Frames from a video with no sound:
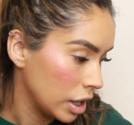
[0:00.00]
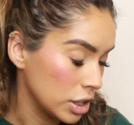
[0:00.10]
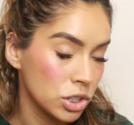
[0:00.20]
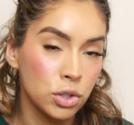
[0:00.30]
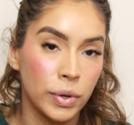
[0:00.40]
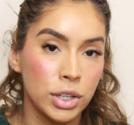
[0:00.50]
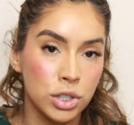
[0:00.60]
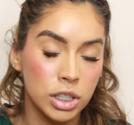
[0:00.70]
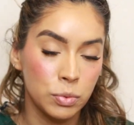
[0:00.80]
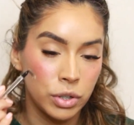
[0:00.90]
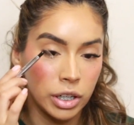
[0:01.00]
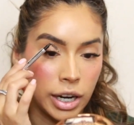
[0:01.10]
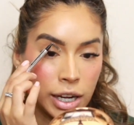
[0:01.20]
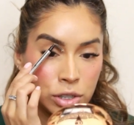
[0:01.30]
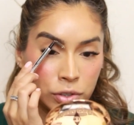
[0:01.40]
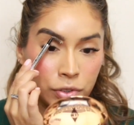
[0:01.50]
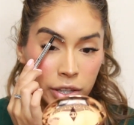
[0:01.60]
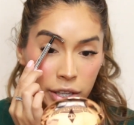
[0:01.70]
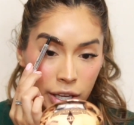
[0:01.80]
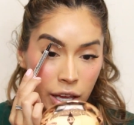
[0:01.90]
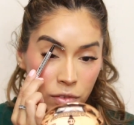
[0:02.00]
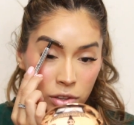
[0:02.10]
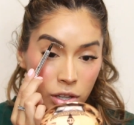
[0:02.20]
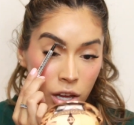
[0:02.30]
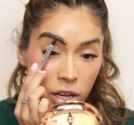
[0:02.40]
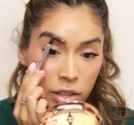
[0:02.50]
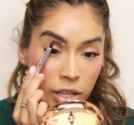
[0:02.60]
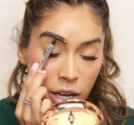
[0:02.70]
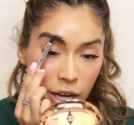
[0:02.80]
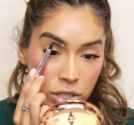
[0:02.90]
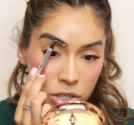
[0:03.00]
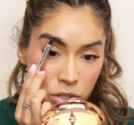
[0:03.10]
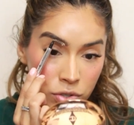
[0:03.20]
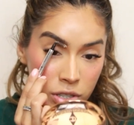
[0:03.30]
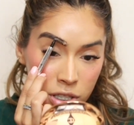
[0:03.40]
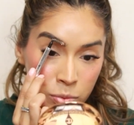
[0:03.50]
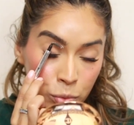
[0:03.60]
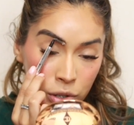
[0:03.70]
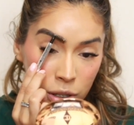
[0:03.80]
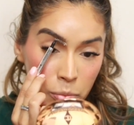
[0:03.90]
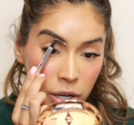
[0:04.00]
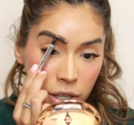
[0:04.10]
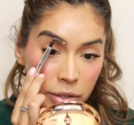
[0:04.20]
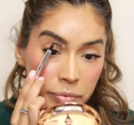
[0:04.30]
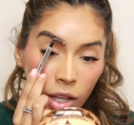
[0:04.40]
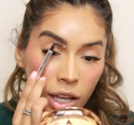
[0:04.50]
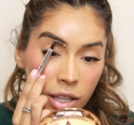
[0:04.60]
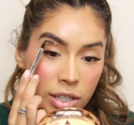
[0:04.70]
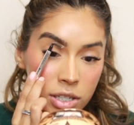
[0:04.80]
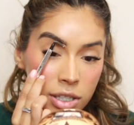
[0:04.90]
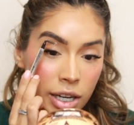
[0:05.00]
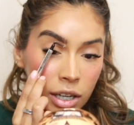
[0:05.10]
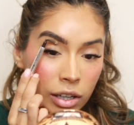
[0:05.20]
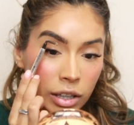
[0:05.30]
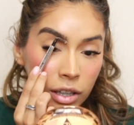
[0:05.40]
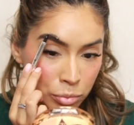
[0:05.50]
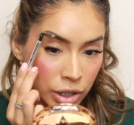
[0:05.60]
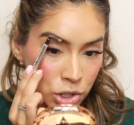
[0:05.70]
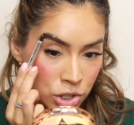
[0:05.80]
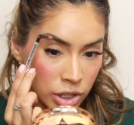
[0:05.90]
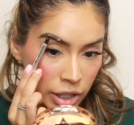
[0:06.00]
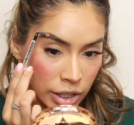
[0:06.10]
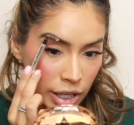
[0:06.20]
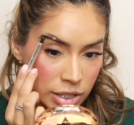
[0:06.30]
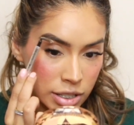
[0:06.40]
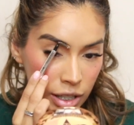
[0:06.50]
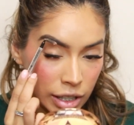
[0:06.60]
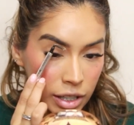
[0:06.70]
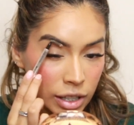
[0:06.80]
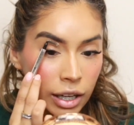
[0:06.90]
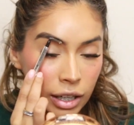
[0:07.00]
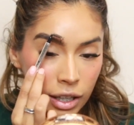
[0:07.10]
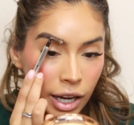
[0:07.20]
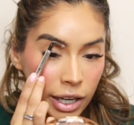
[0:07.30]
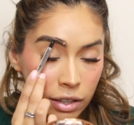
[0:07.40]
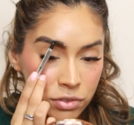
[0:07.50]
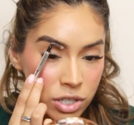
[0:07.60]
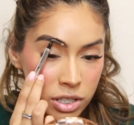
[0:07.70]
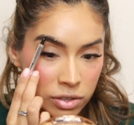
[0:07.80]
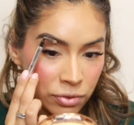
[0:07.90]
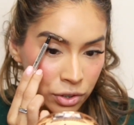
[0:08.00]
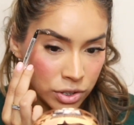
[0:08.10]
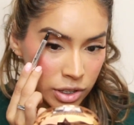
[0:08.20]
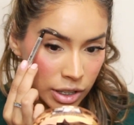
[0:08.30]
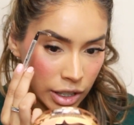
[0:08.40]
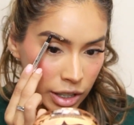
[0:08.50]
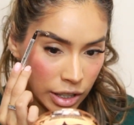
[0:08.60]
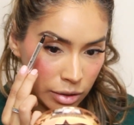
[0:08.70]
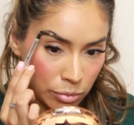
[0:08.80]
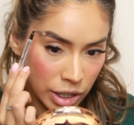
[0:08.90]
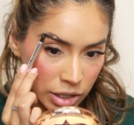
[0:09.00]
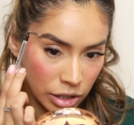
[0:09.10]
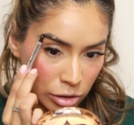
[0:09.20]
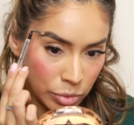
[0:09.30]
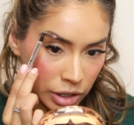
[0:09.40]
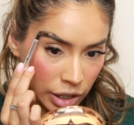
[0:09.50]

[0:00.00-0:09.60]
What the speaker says: in situations where I do feel like I have a lot, then I just use the spoolie part and then just kind of brush against it, and it kind of just diffuses it and makes it a little bit